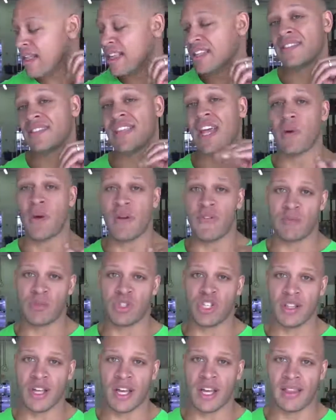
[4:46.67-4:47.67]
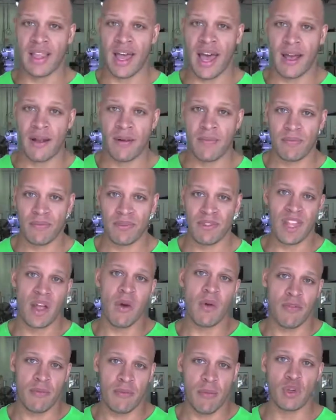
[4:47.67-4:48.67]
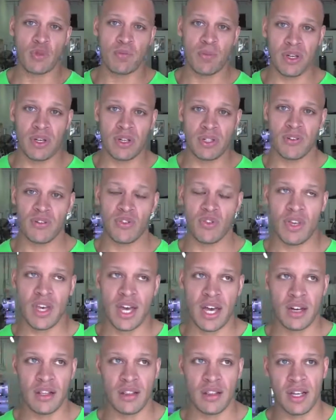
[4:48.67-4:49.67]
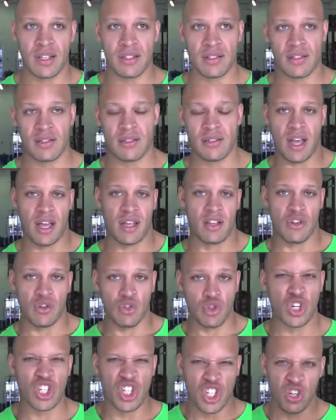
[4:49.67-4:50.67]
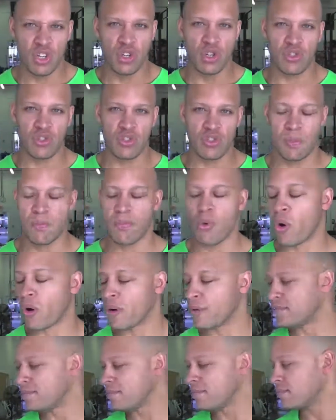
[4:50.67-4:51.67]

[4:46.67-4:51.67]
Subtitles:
Stay away from shit like that. Stay away from most pills if you can, unless it's like nutritional support.